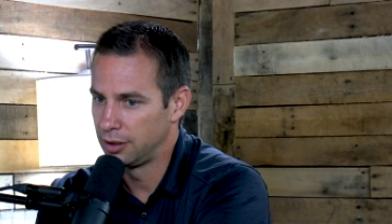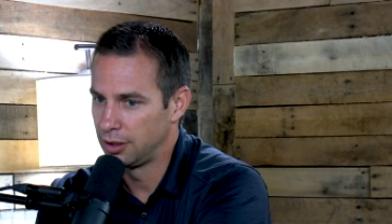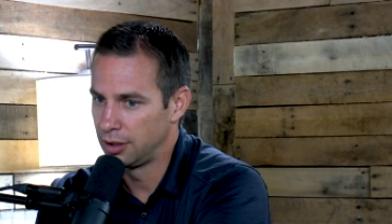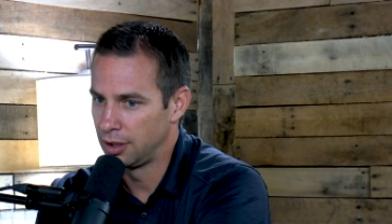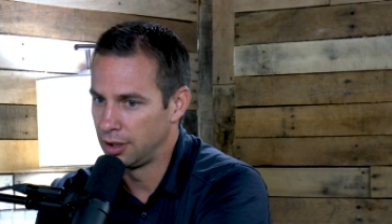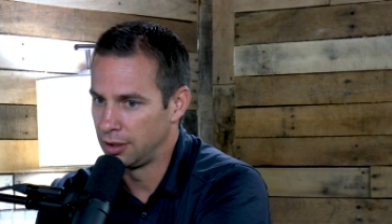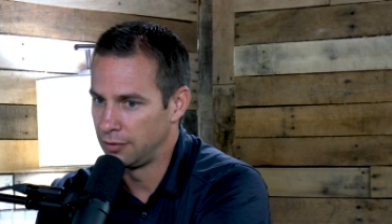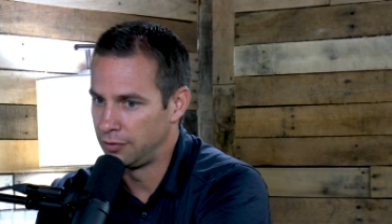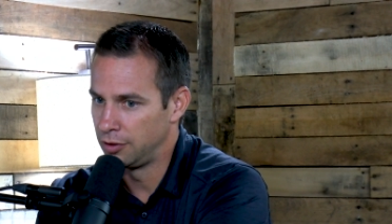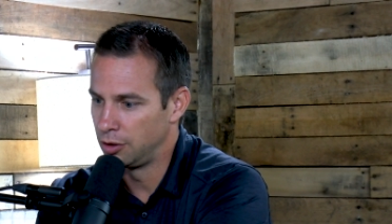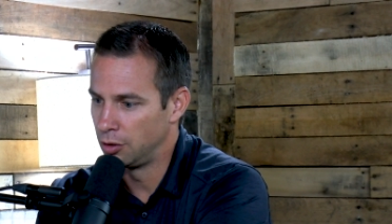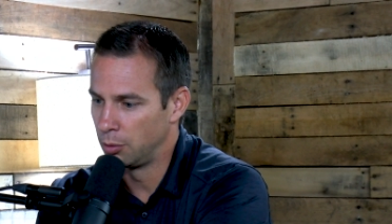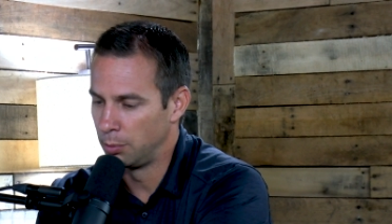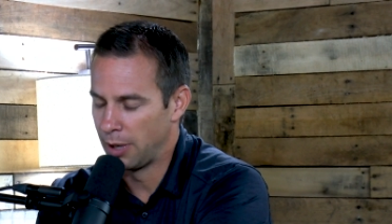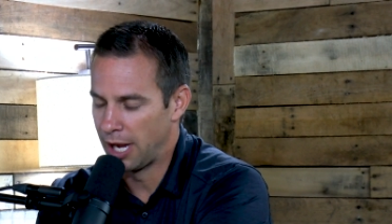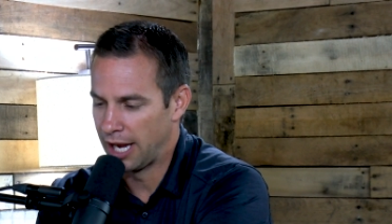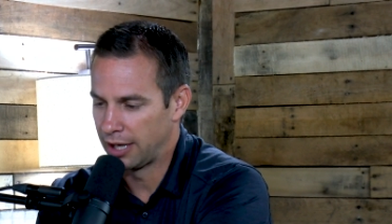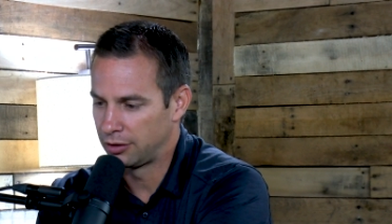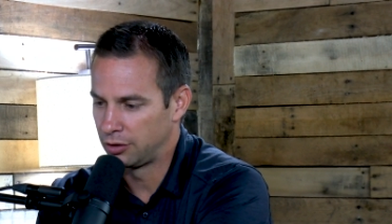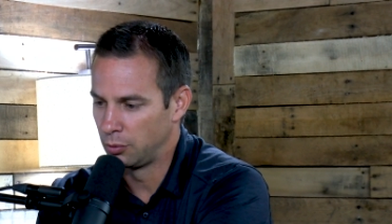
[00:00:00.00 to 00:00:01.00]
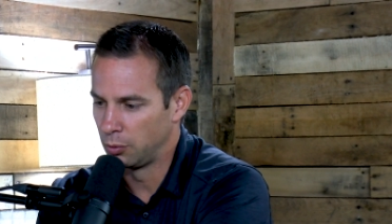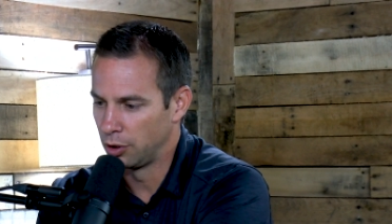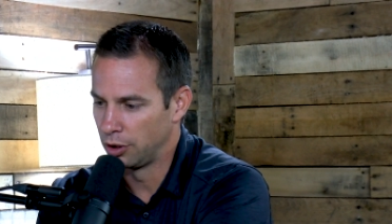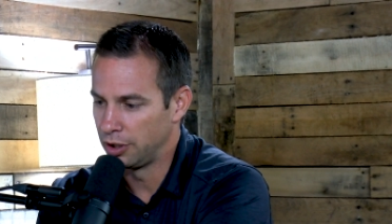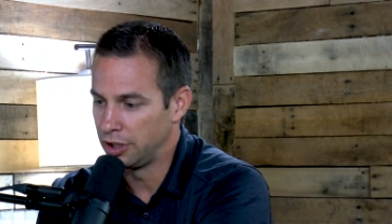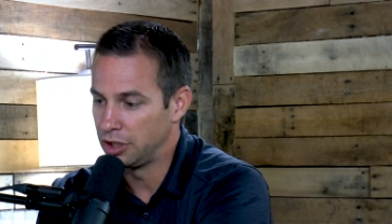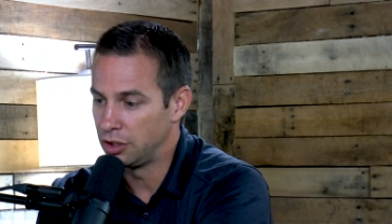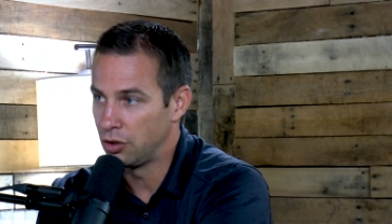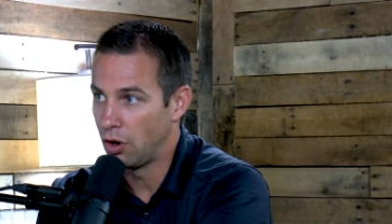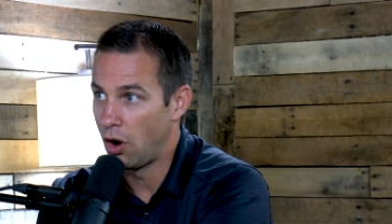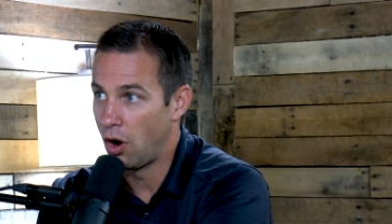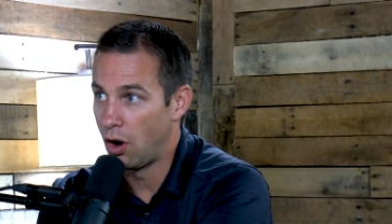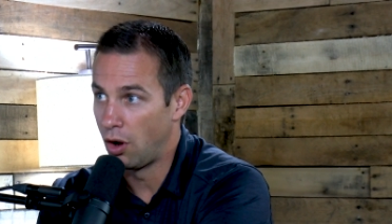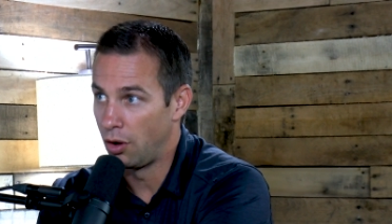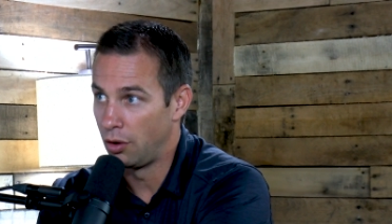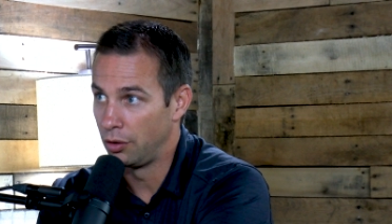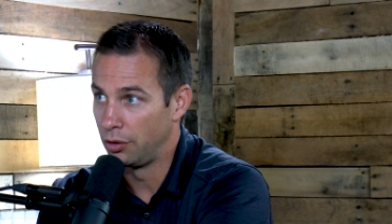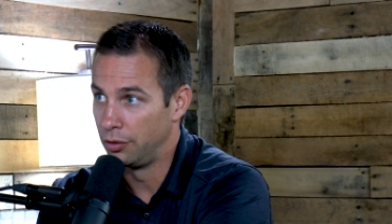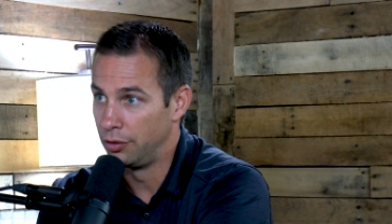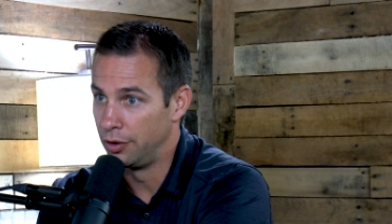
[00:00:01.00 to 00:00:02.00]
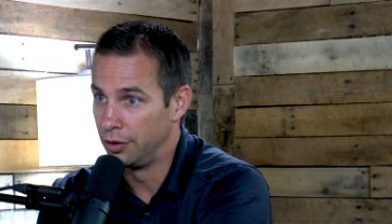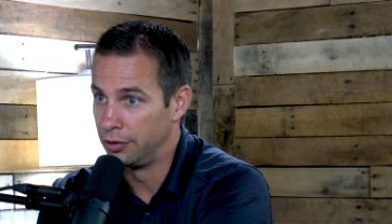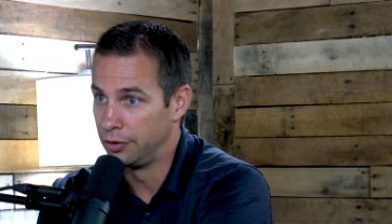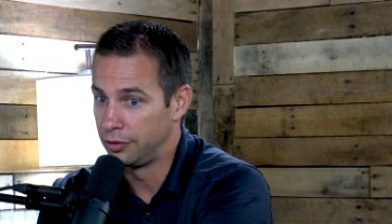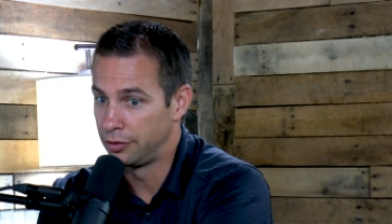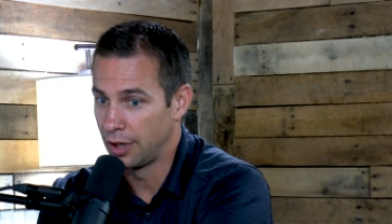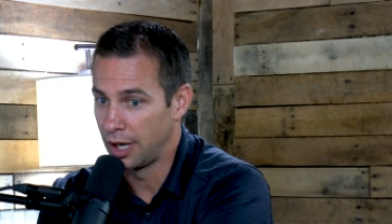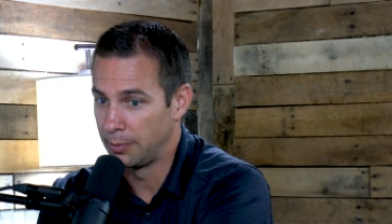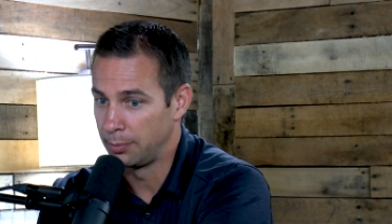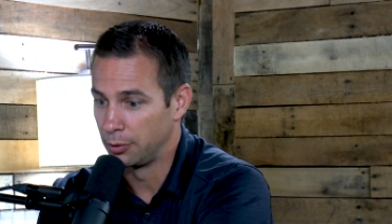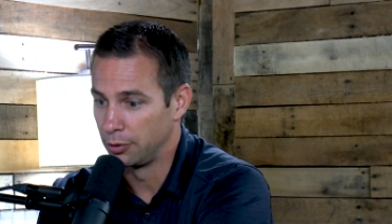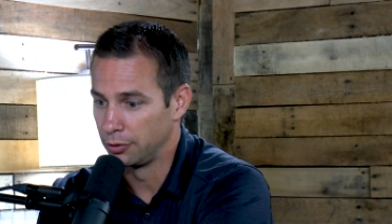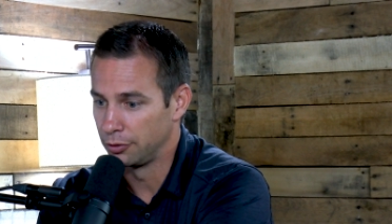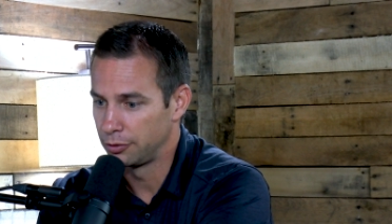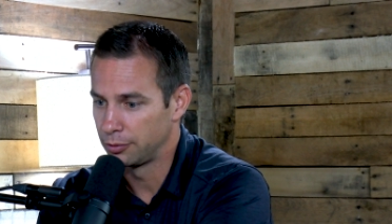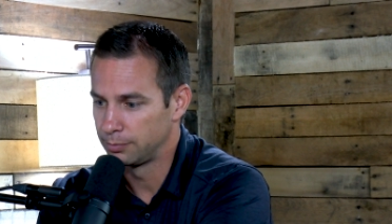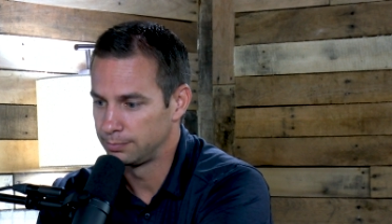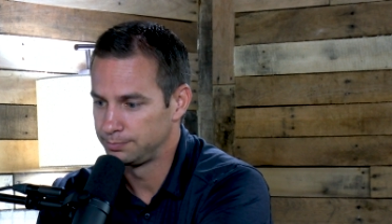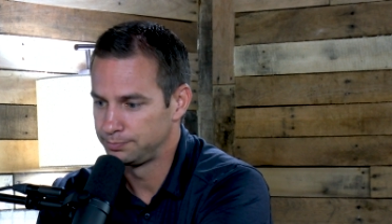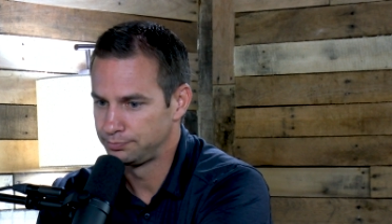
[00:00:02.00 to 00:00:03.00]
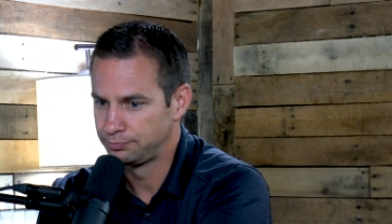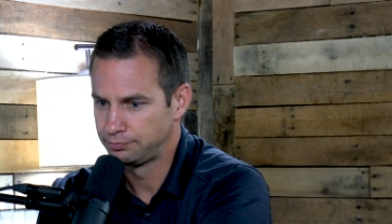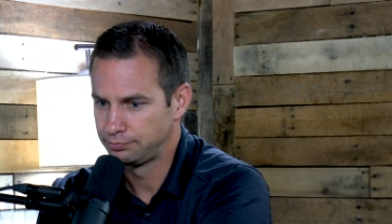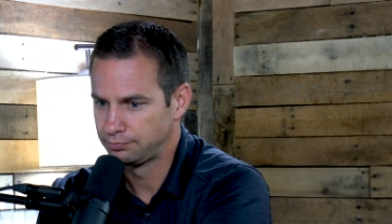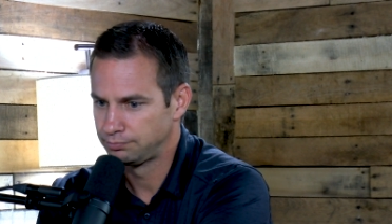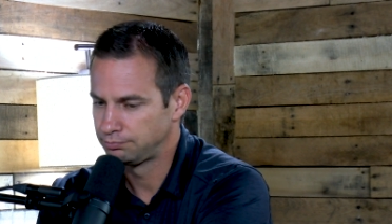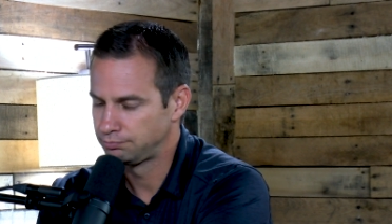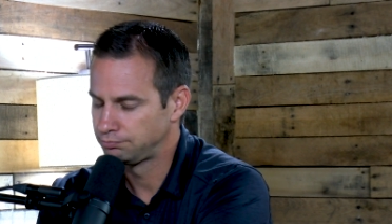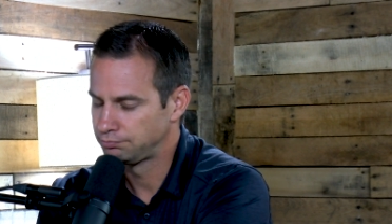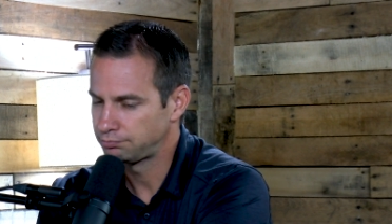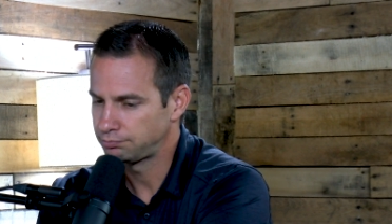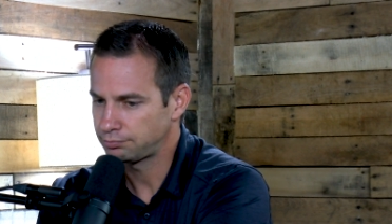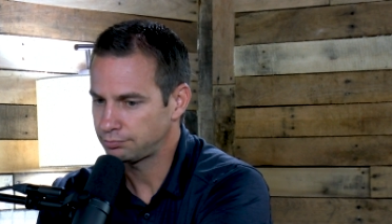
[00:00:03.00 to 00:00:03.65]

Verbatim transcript: if you go back to where he called the disciples, mm-hmm.